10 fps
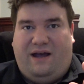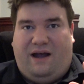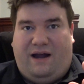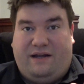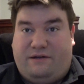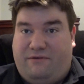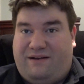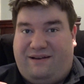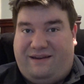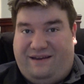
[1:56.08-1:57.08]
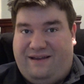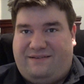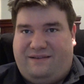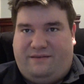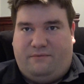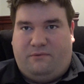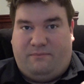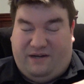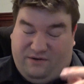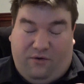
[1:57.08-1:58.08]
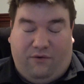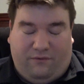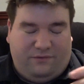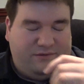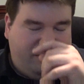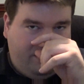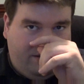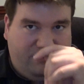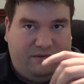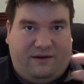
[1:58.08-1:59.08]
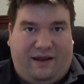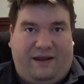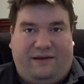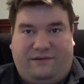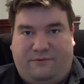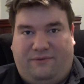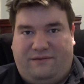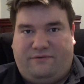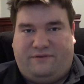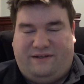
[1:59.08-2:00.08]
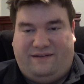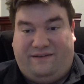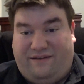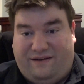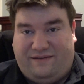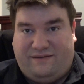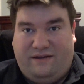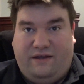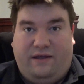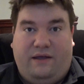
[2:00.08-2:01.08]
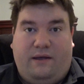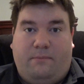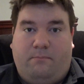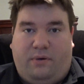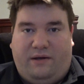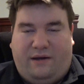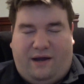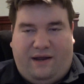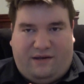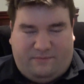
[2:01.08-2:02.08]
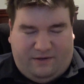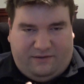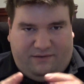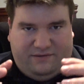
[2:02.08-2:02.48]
I'd correctly guessed that there would be cards, and to a lesser extent dice, but I expected